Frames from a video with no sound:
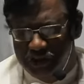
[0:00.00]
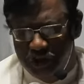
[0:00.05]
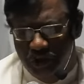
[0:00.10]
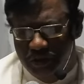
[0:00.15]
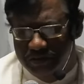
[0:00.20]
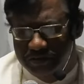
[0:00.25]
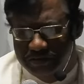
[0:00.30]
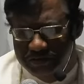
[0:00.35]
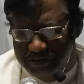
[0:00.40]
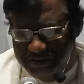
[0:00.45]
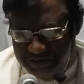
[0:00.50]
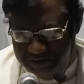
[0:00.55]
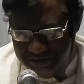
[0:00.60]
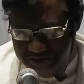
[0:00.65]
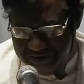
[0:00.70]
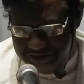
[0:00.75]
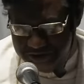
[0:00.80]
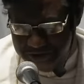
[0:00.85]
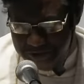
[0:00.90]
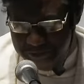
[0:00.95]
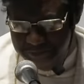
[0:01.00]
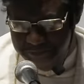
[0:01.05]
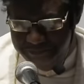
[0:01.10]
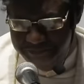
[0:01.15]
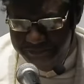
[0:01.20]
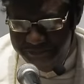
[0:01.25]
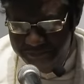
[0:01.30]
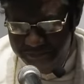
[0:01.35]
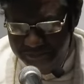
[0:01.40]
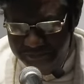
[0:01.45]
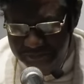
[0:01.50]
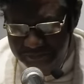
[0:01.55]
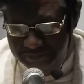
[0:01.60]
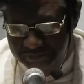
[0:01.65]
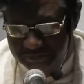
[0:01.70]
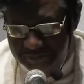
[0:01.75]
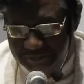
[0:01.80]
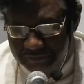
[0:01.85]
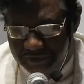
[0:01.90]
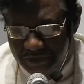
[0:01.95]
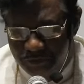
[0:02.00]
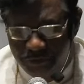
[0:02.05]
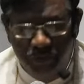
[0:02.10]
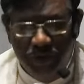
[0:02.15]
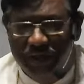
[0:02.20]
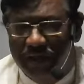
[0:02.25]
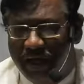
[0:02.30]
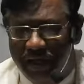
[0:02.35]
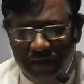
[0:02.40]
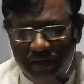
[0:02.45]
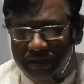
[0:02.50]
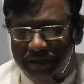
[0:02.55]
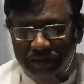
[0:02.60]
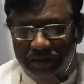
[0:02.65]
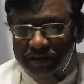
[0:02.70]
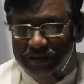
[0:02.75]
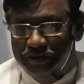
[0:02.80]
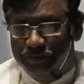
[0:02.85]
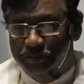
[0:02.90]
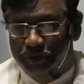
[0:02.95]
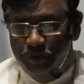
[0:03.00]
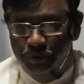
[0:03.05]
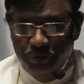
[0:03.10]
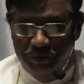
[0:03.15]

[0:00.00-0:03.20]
John's Church. We had a dispute